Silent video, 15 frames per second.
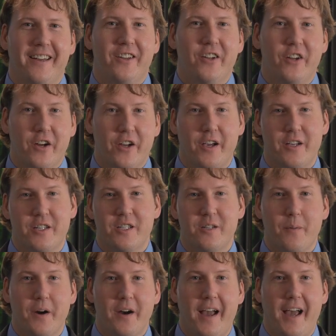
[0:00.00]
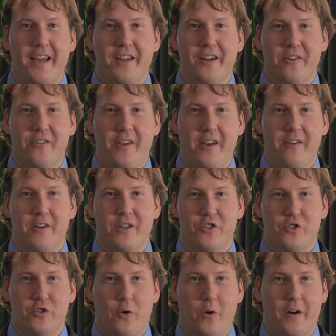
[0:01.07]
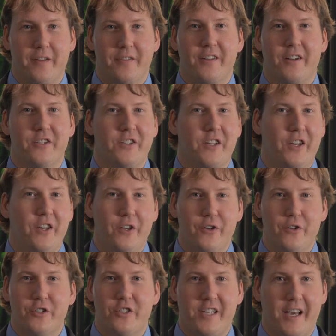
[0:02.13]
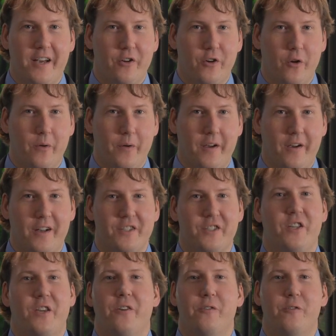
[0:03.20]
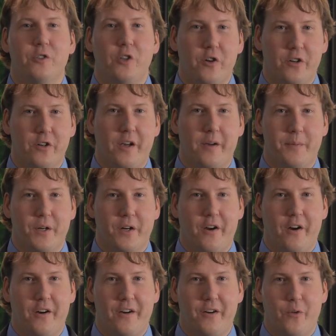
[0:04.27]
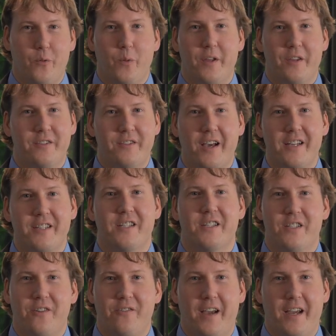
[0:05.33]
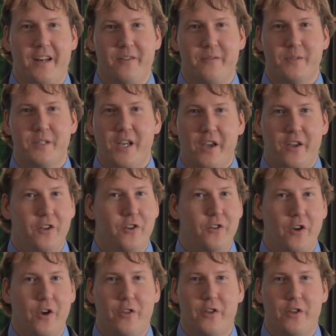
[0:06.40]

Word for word: You're a customer at your favorite store. There's a huge sale going on, so you've loaded up your cart with dozens of items. You know